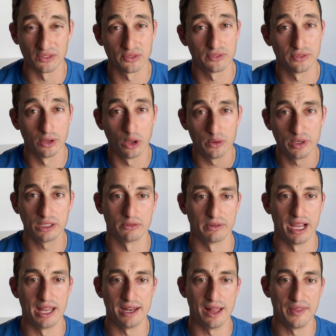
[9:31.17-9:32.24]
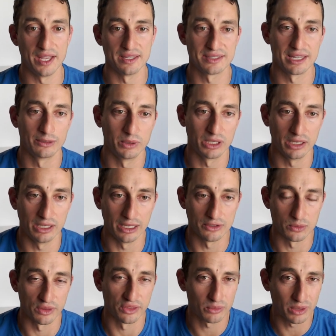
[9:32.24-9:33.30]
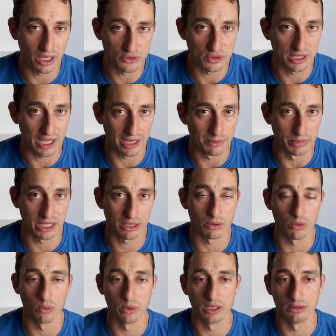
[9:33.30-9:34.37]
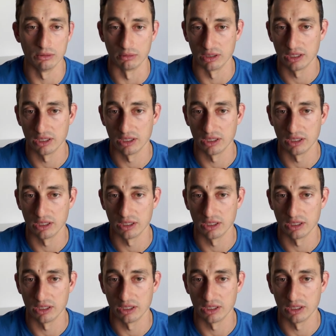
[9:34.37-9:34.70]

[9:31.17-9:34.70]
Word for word: floating around out there saying we're going to get to a three hundred K Bitcoin or